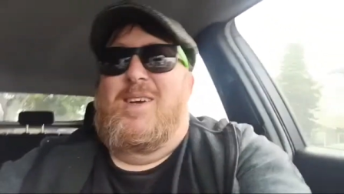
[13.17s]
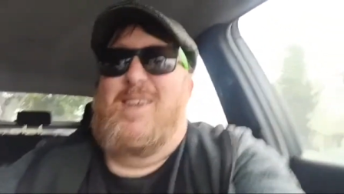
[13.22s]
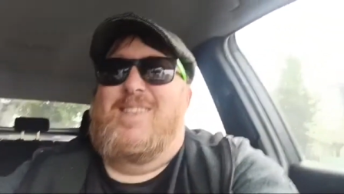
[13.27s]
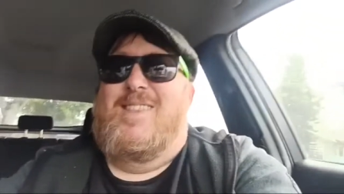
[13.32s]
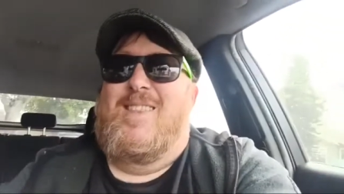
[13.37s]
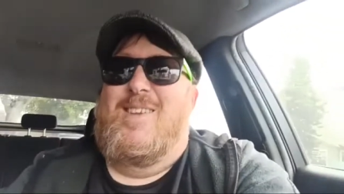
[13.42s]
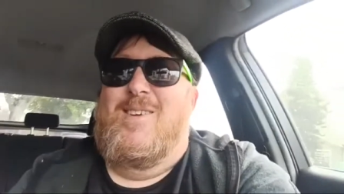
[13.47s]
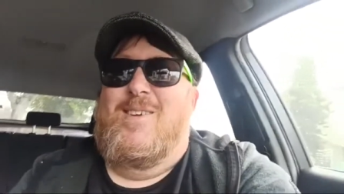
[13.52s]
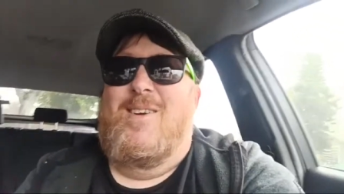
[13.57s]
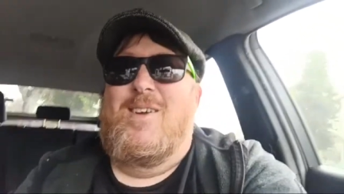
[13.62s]

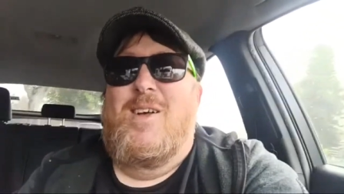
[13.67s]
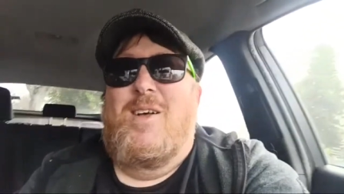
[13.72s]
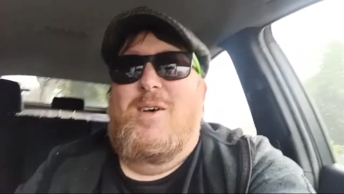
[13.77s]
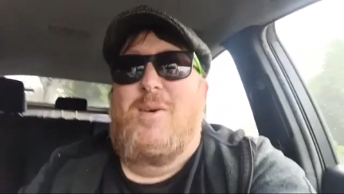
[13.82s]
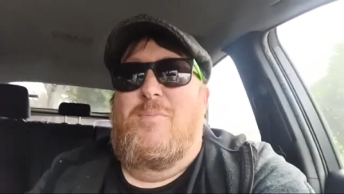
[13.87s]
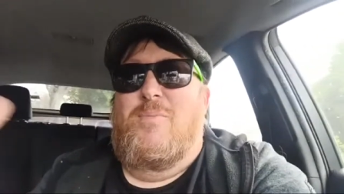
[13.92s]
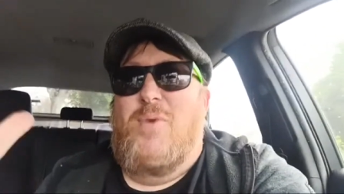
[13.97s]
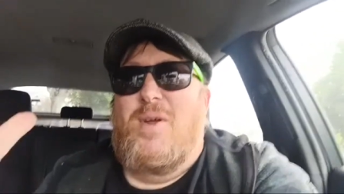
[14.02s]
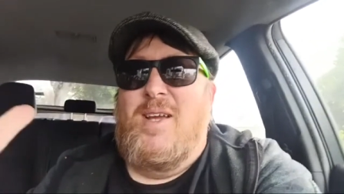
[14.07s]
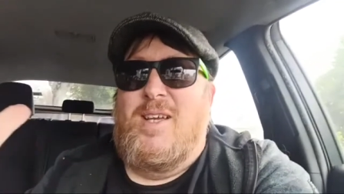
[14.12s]
right there.
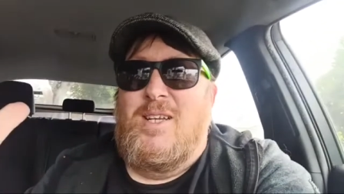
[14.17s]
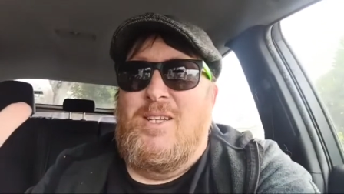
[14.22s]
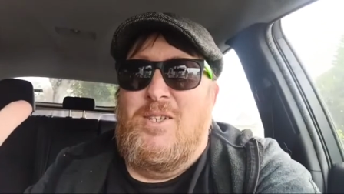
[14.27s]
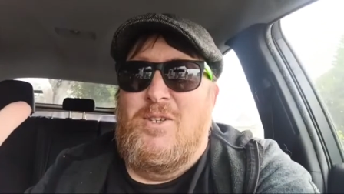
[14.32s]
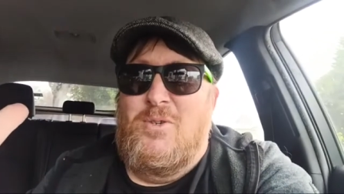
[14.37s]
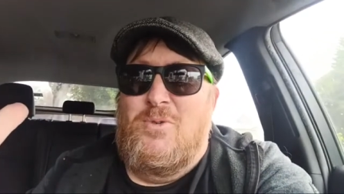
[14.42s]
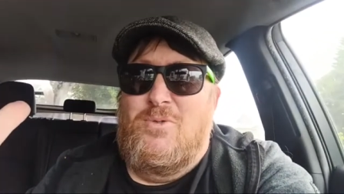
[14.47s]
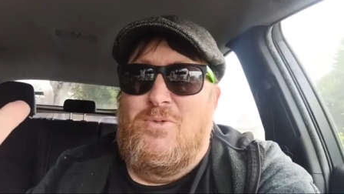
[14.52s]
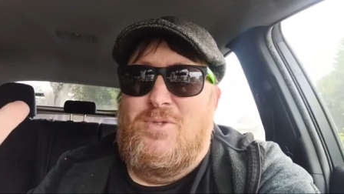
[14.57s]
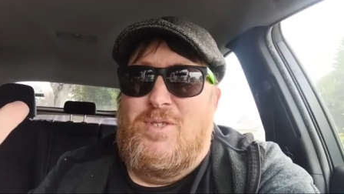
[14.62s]
Breaking
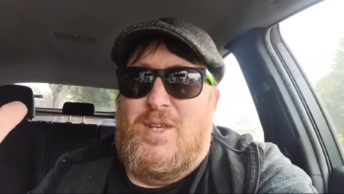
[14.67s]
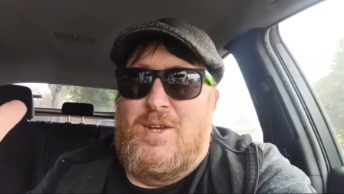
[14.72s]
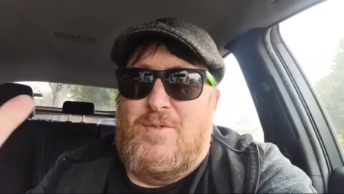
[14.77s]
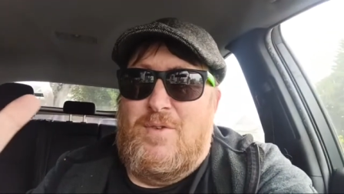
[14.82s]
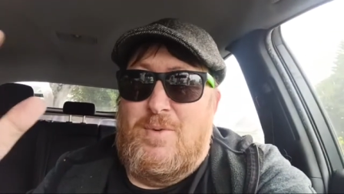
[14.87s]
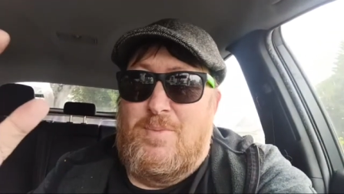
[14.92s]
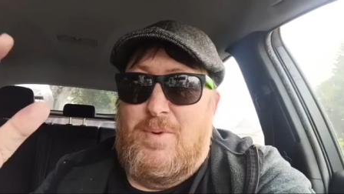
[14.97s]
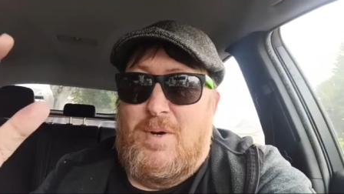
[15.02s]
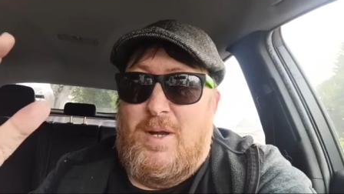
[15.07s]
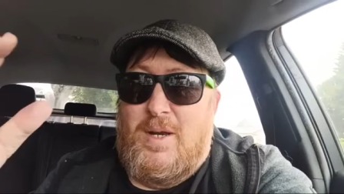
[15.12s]
news,
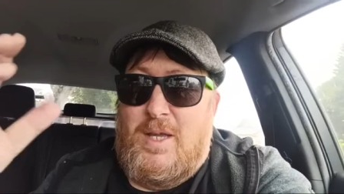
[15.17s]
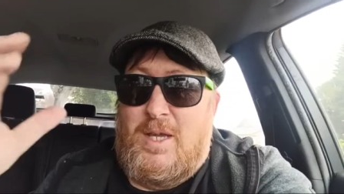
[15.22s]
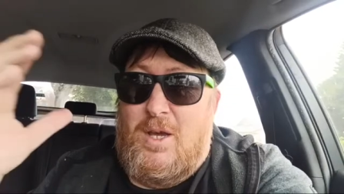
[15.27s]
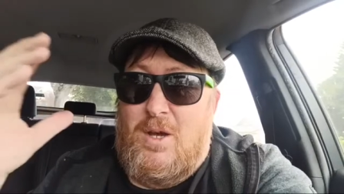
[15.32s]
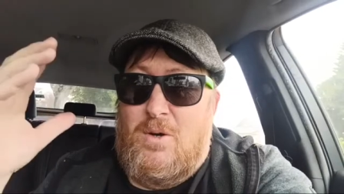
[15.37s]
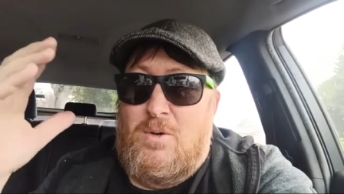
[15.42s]
everybody.